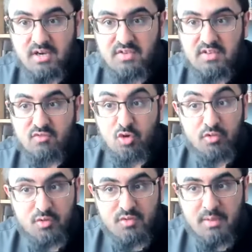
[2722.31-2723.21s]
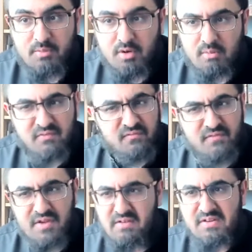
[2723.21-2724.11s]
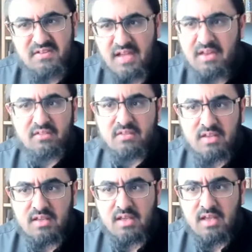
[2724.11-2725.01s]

after they've gone through the program, very challenging.